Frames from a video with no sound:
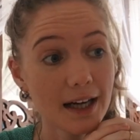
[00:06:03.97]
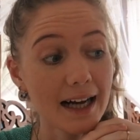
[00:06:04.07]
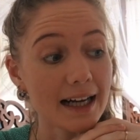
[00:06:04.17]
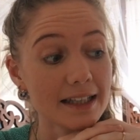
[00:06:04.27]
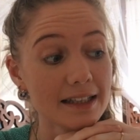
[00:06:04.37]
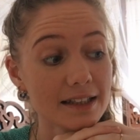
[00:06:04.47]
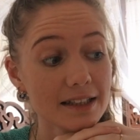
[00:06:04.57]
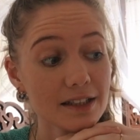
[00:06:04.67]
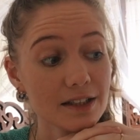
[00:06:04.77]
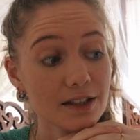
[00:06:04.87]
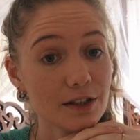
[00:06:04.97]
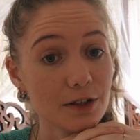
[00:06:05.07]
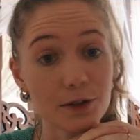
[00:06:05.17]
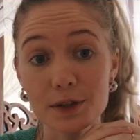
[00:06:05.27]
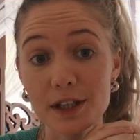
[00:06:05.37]
And
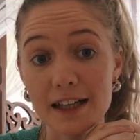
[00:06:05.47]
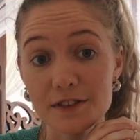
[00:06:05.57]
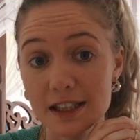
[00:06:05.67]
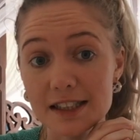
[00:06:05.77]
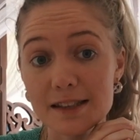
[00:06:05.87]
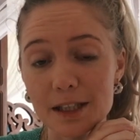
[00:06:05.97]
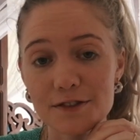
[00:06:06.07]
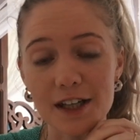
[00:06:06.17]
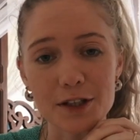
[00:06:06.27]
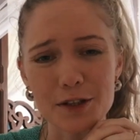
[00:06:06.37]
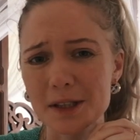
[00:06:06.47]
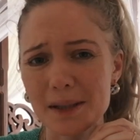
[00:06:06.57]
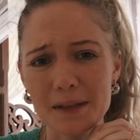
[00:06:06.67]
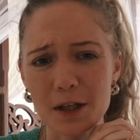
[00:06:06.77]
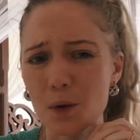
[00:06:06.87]
you can have just as much fun doing
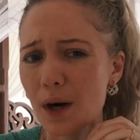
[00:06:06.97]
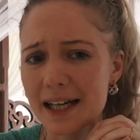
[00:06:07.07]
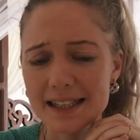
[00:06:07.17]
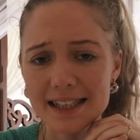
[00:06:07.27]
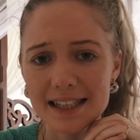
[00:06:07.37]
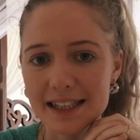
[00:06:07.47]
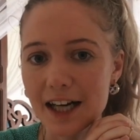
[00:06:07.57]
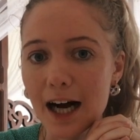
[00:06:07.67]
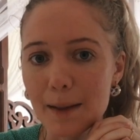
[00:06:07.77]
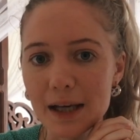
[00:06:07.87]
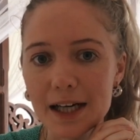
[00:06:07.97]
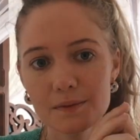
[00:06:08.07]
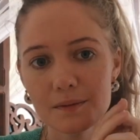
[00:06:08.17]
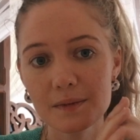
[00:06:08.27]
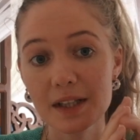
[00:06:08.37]
something quieter, calmer
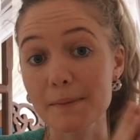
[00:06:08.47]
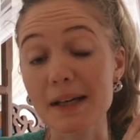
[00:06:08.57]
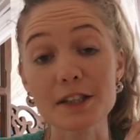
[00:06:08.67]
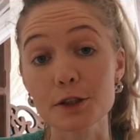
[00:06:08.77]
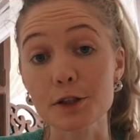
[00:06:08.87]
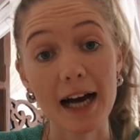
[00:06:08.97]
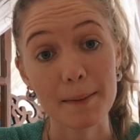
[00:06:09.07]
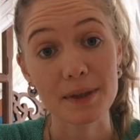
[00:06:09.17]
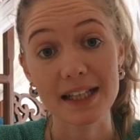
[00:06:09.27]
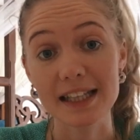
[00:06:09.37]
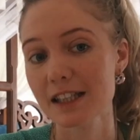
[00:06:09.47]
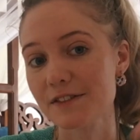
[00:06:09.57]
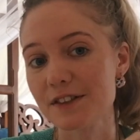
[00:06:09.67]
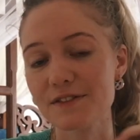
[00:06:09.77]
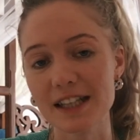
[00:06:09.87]
that makes you happy,
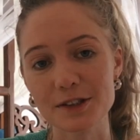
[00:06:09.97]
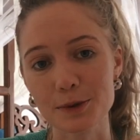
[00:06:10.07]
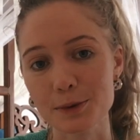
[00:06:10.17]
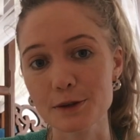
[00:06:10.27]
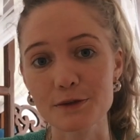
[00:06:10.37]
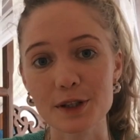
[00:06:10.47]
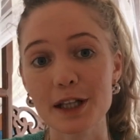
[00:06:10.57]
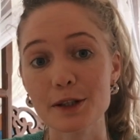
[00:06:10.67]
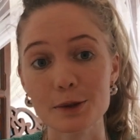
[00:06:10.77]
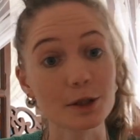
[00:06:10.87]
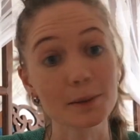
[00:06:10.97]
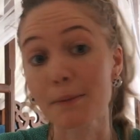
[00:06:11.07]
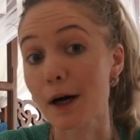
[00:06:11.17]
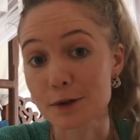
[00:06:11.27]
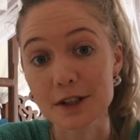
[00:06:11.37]
even if that's not what you feel like you're
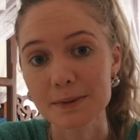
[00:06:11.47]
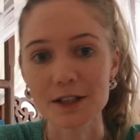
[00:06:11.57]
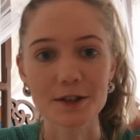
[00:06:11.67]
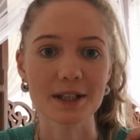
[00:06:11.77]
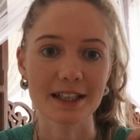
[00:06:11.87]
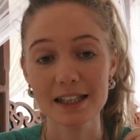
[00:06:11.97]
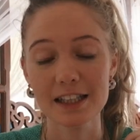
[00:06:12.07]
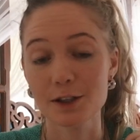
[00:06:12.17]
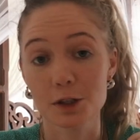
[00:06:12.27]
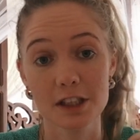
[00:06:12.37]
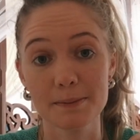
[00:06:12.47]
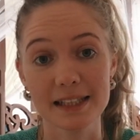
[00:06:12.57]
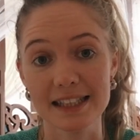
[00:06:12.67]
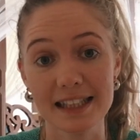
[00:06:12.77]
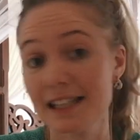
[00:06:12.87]
supposed to be doing in order to
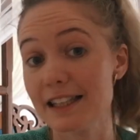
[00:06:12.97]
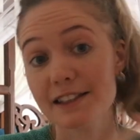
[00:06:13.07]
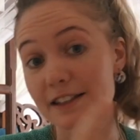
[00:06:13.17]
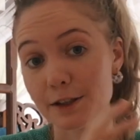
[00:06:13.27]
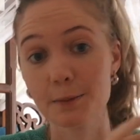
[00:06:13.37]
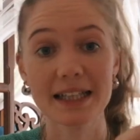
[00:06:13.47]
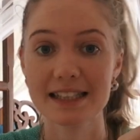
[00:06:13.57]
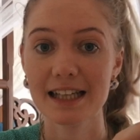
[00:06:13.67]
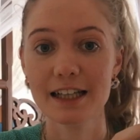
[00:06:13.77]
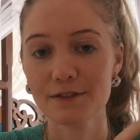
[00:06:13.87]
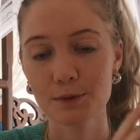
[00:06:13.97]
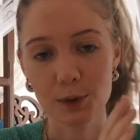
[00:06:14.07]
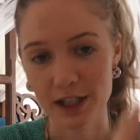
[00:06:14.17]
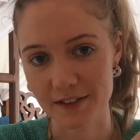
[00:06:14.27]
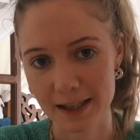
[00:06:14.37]
be leading your best life,
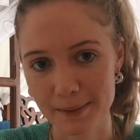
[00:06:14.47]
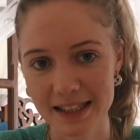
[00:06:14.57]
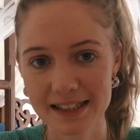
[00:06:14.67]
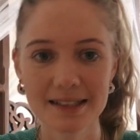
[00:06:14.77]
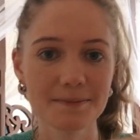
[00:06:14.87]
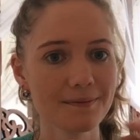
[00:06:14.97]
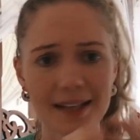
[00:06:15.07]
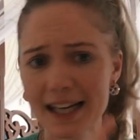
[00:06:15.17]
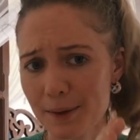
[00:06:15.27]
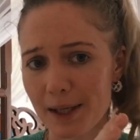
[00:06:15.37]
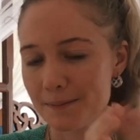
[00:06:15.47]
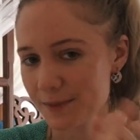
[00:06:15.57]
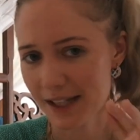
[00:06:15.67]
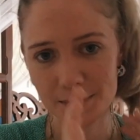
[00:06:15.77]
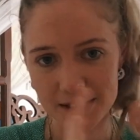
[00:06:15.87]
whatever that means. Anyway,
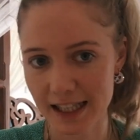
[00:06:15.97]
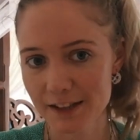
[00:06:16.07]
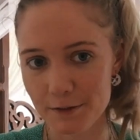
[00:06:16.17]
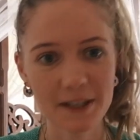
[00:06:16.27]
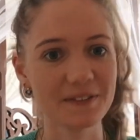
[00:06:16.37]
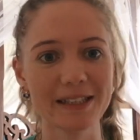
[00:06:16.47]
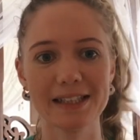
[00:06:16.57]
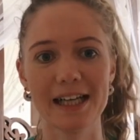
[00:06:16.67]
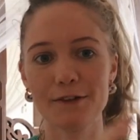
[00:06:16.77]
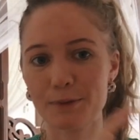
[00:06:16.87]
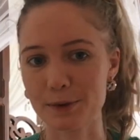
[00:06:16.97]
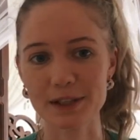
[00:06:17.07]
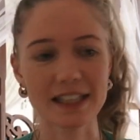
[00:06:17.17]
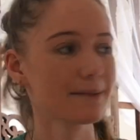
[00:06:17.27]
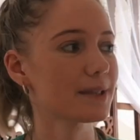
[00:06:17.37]
that was kind of a bit of an aside from the
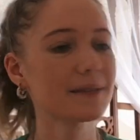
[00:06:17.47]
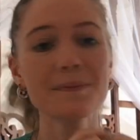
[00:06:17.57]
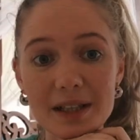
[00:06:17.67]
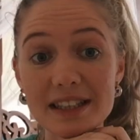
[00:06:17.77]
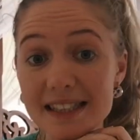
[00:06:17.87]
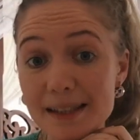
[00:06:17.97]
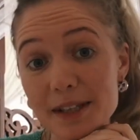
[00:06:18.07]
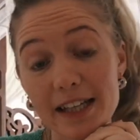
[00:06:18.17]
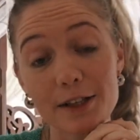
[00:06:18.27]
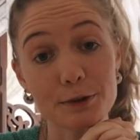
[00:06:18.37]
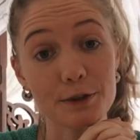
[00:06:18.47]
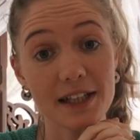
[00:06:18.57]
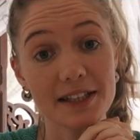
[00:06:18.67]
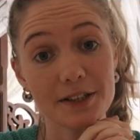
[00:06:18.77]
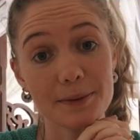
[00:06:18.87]
reading, but just something that I was
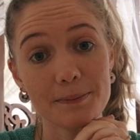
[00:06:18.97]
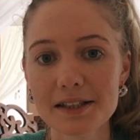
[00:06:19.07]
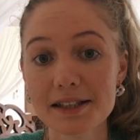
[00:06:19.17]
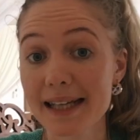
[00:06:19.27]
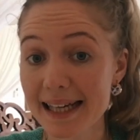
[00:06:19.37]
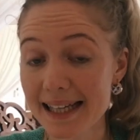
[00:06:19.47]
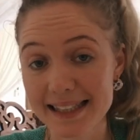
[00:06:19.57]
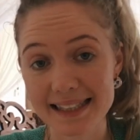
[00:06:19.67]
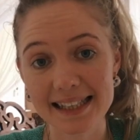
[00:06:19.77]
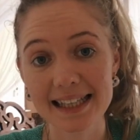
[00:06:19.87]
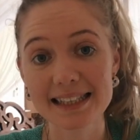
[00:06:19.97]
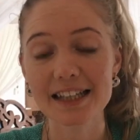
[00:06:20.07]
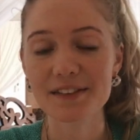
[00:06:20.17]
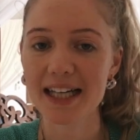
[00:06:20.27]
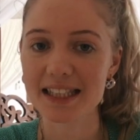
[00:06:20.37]
reflecting on. Today, like I said,
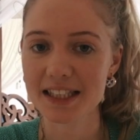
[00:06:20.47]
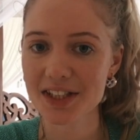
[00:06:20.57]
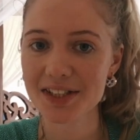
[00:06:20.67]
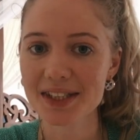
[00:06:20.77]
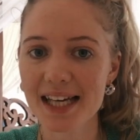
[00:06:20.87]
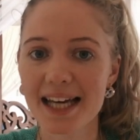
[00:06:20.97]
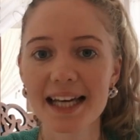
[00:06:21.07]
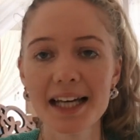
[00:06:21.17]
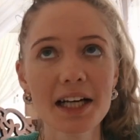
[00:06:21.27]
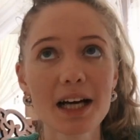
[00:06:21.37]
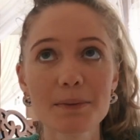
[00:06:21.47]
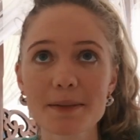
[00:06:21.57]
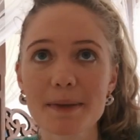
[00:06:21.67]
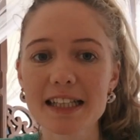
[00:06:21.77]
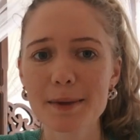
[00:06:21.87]
I've had a chill day. I've been
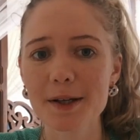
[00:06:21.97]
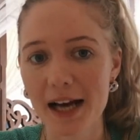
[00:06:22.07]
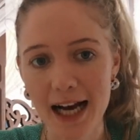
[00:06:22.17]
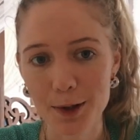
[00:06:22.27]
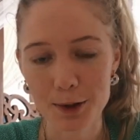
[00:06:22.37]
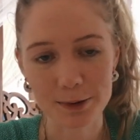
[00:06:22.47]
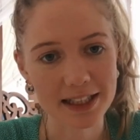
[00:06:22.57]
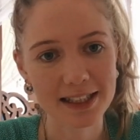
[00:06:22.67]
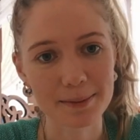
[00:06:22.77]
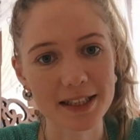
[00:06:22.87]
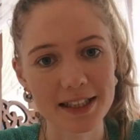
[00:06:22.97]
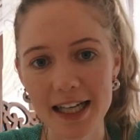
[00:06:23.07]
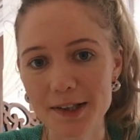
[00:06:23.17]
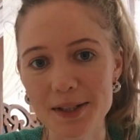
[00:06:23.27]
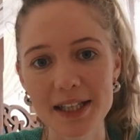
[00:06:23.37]
spending about an hour writing my
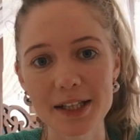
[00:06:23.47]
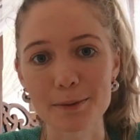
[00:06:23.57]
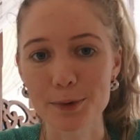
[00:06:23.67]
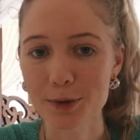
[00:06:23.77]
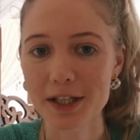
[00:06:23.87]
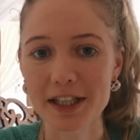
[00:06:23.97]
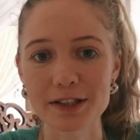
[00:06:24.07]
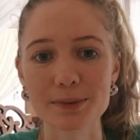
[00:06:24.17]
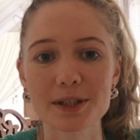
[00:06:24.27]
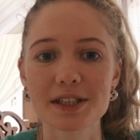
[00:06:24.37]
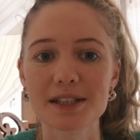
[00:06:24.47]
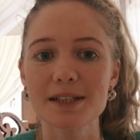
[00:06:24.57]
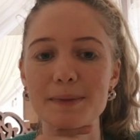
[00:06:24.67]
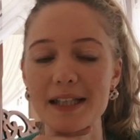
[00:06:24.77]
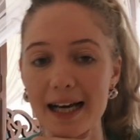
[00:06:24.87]
diary in the mornings, which has
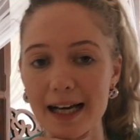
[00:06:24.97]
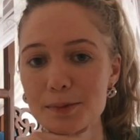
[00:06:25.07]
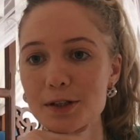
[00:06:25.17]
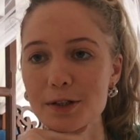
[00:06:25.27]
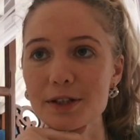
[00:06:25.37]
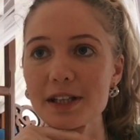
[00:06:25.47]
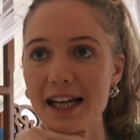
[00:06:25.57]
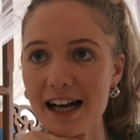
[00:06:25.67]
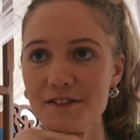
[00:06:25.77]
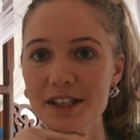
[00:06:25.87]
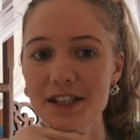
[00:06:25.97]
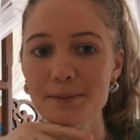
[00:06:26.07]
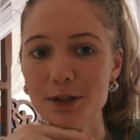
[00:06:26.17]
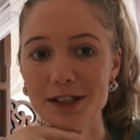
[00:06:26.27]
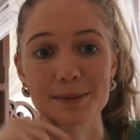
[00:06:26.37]
just been absolutely heaven. It
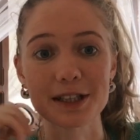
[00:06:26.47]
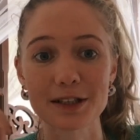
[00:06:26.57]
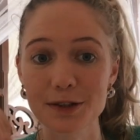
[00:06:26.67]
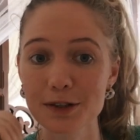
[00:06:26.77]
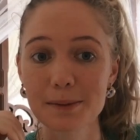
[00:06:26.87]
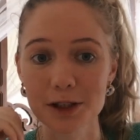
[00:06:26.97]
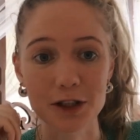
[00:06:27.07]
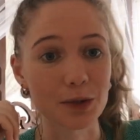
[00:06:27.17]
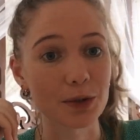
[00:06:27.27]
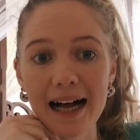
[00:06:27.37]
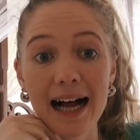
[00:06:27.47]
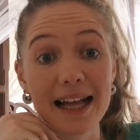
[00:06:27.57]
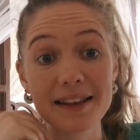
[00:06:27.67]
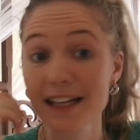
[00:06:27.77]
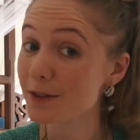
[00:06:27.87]
brings me so much joy.
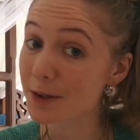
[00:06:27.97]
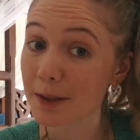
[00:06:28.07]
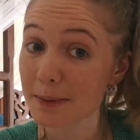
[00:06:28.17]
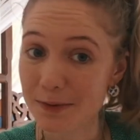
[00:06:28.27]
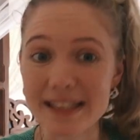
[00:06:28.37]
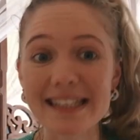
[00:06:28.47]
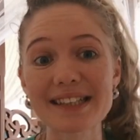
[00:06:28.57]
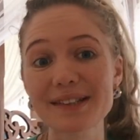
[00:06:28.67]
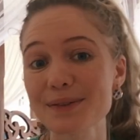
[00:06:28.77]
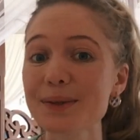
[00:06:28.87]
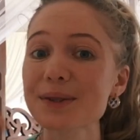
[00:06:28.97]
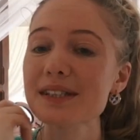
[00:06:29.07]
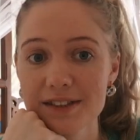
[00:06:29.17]
And then I've also been reading, of course.